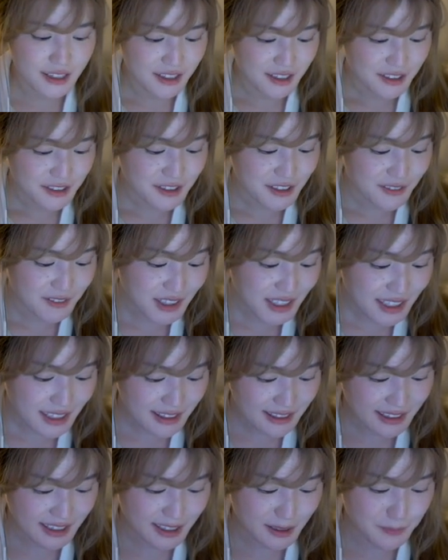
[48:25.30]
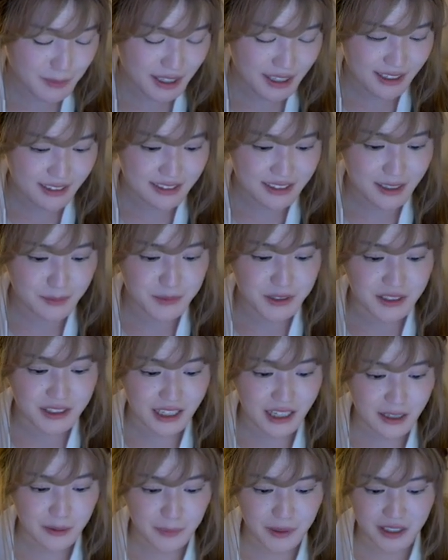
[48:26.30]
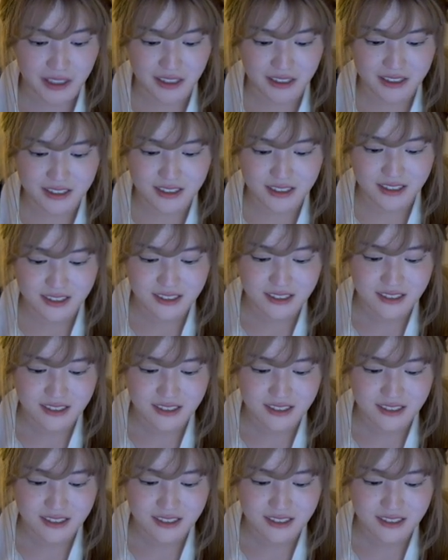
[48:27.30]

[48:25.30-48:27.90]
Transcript: So if anything, I might get type 2 diabetes.